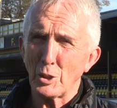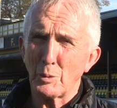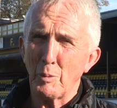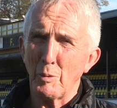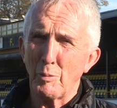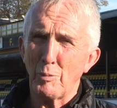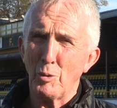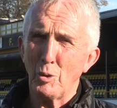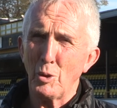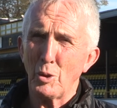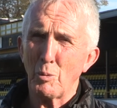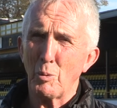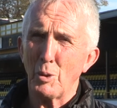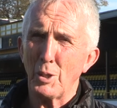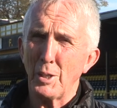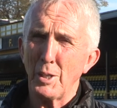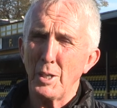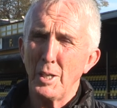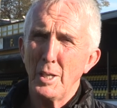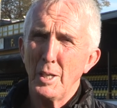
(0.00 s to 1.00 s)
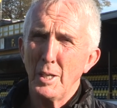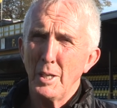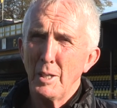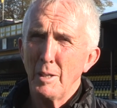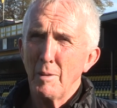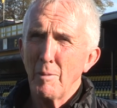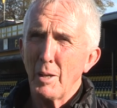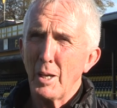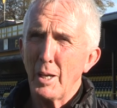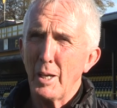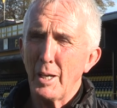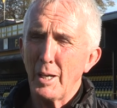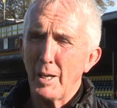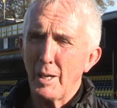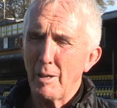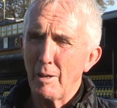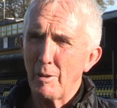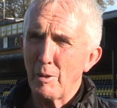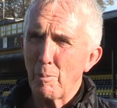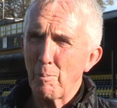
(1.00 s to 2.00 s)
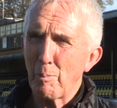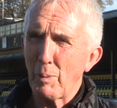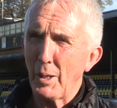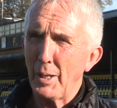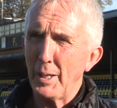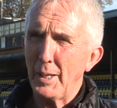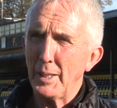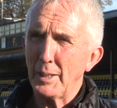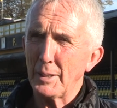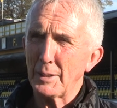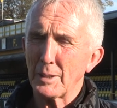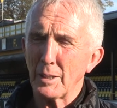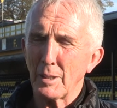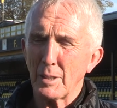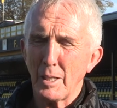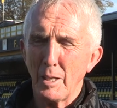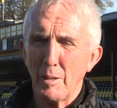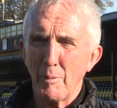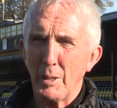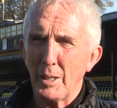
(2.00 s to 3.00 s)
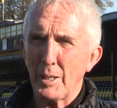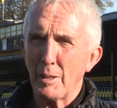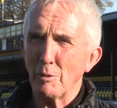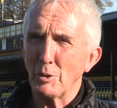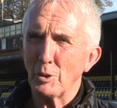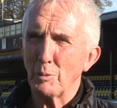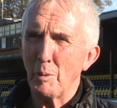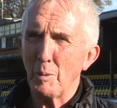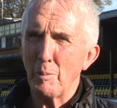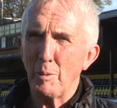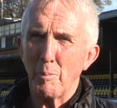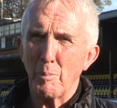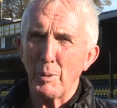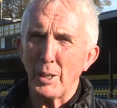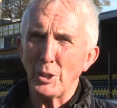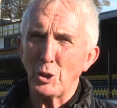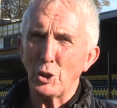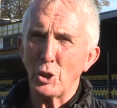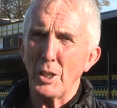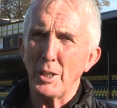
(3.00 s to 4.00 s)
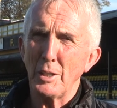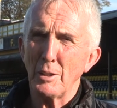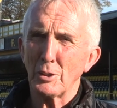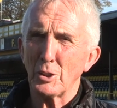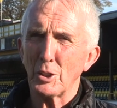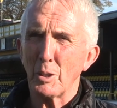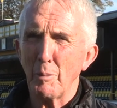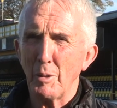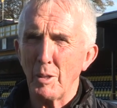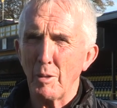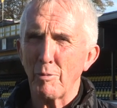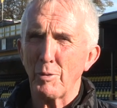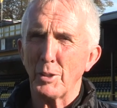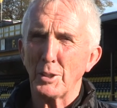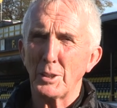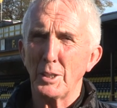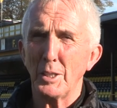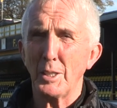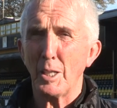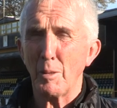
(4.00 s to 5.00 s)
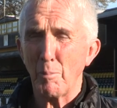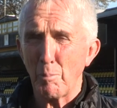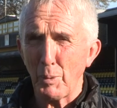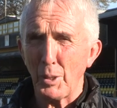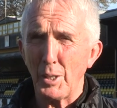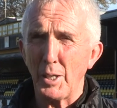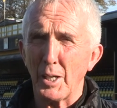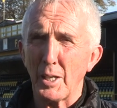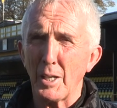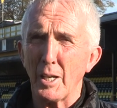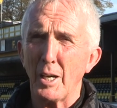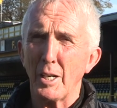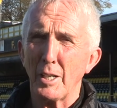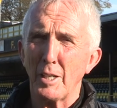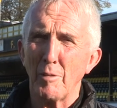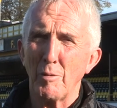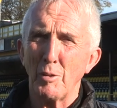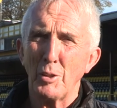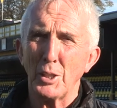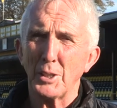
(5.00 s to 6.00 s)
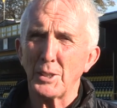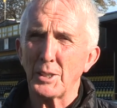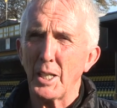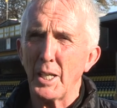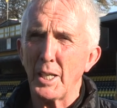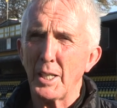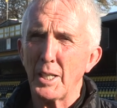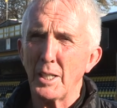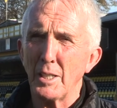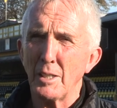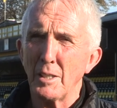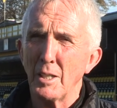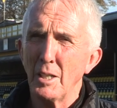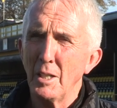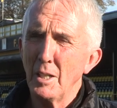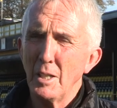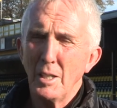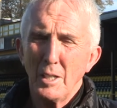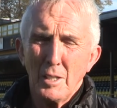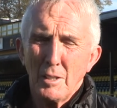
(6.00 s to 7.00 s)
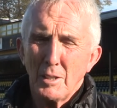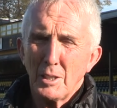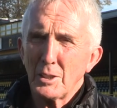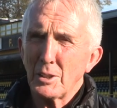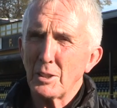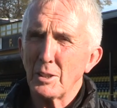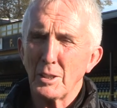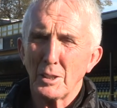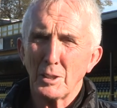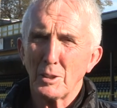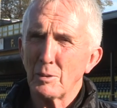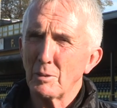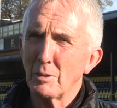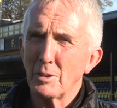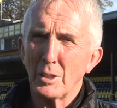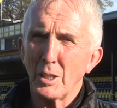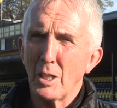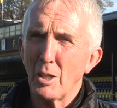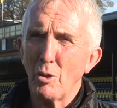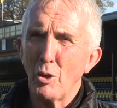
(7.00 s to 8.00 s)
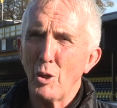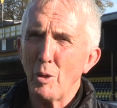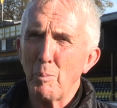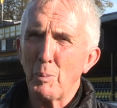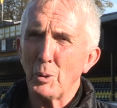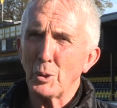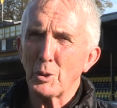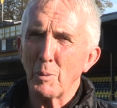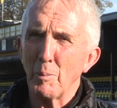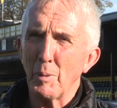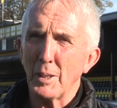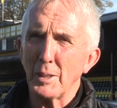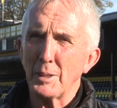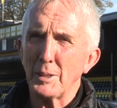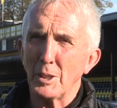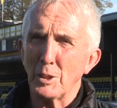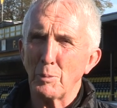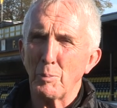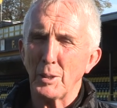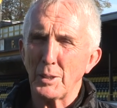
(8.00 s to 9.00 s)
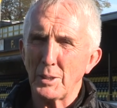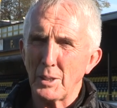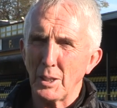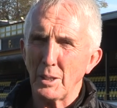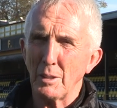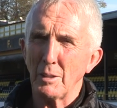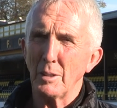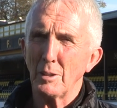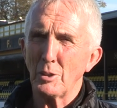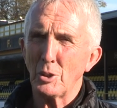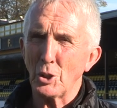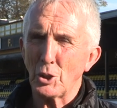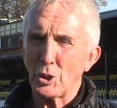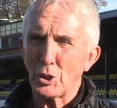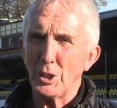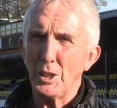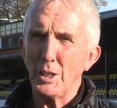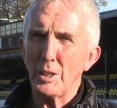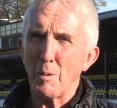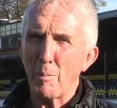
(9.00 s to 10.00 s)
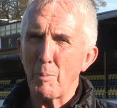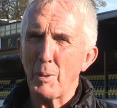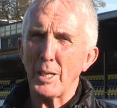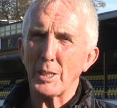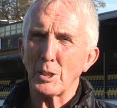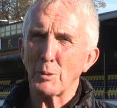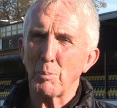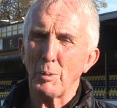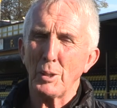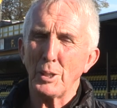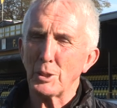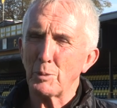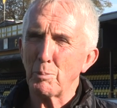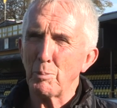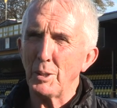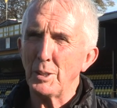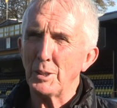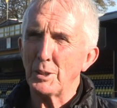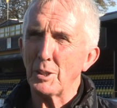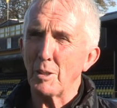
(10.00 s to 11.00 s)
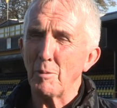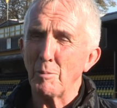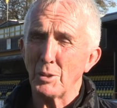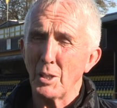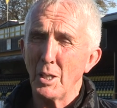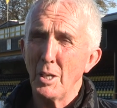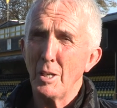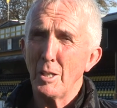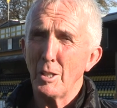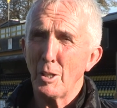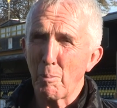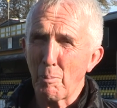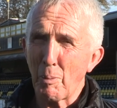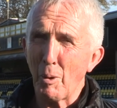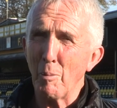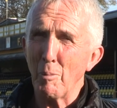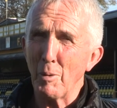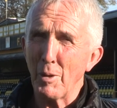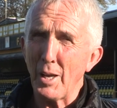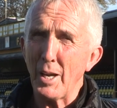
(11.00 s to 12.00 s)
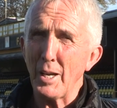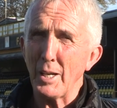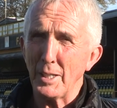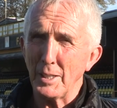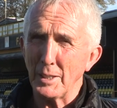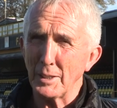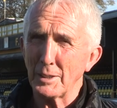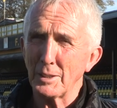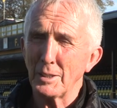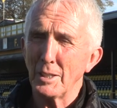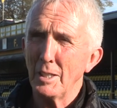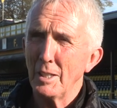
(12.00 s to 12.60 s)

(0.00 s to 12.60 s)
before, where uh, they played, I can't think it was maybe Bridgend or something the first day, then played at Cardiff in the second. There's there's a lot of possibilities, but to, to see the best players playing seven. the problem with that is